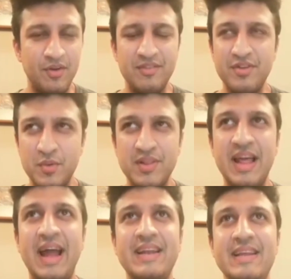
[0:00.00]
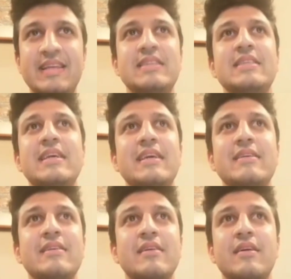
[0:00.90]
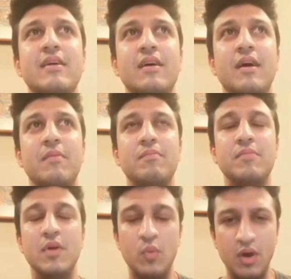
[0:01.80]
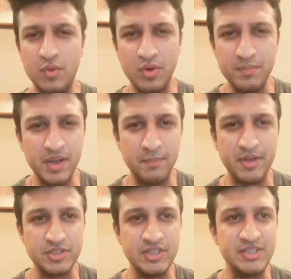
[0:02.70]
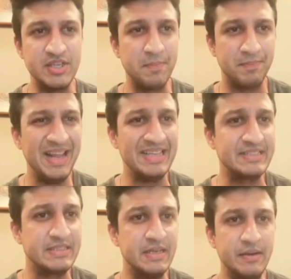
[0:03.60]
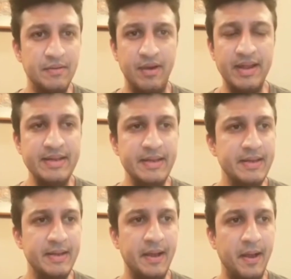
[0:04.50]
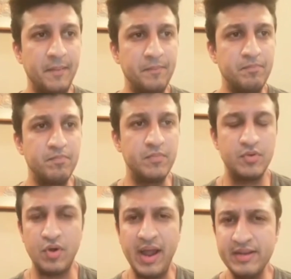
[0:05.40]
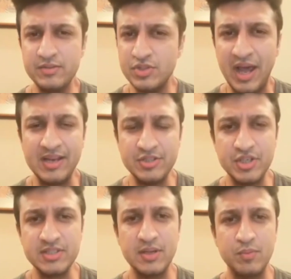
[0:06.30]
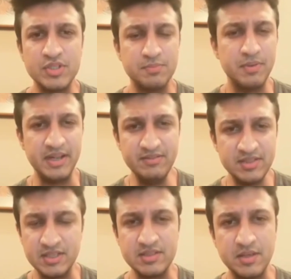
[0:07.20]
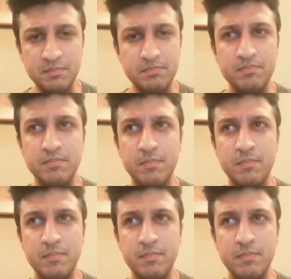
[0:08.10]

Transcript: if it were that easy, the world would be a much easier place, right? Try challenging someone's belief system,